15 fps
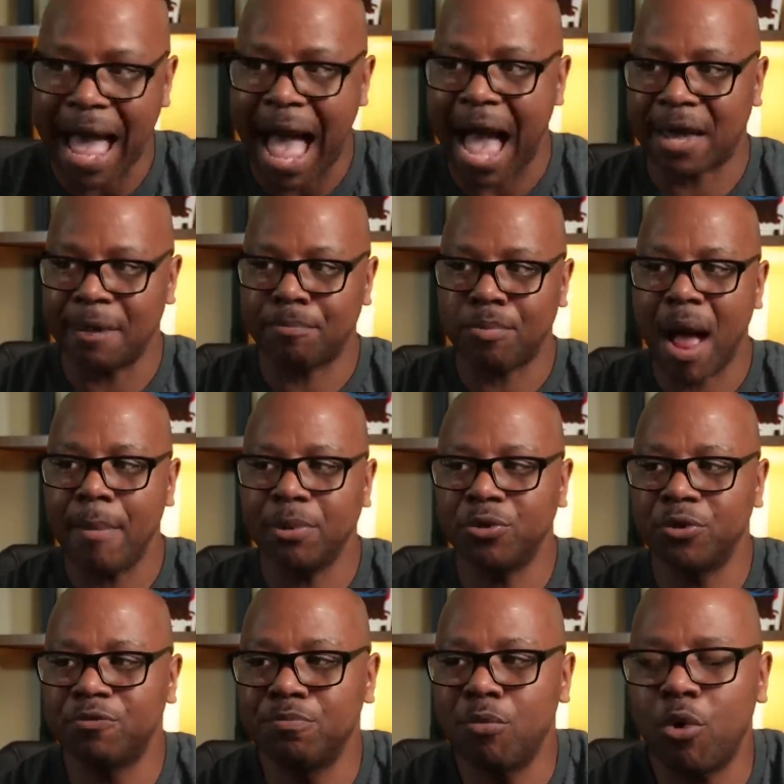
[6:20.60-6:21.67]
I can promise you
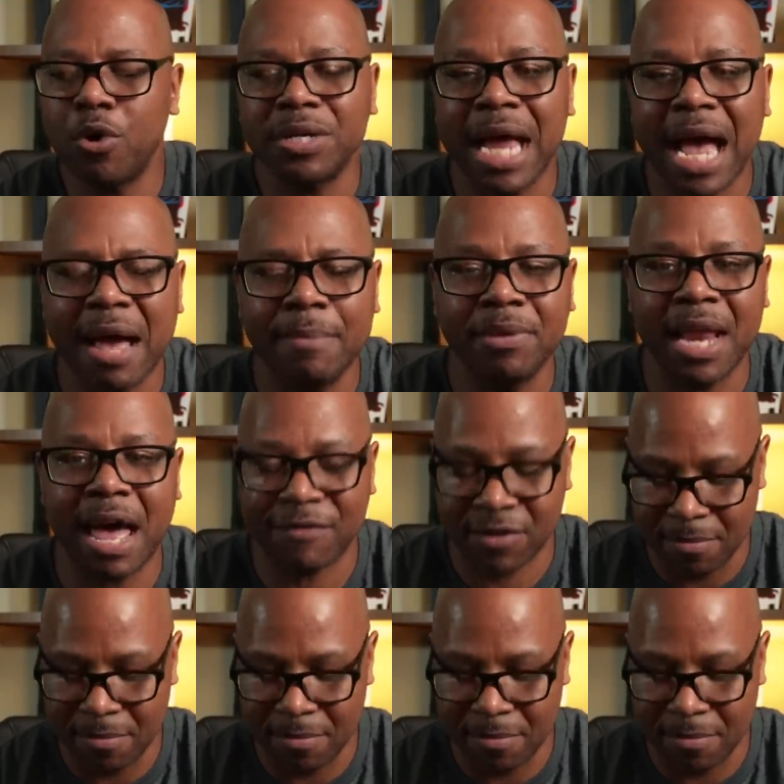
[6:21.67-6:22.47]
it's more times than I've